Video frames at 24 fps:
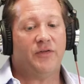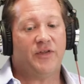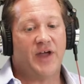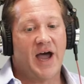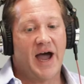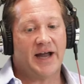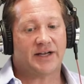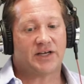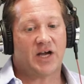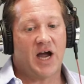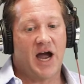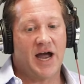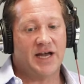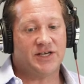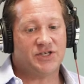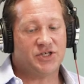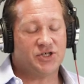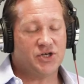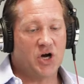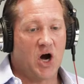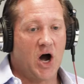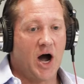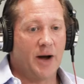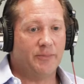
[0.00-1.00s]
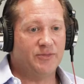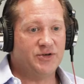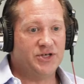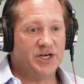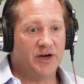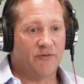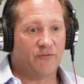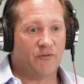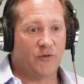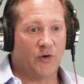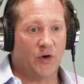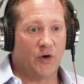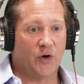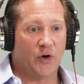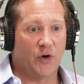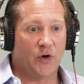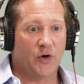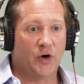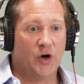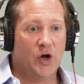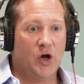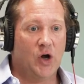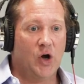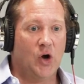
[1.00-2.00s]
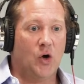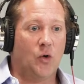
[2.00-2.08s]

would that guy's job differ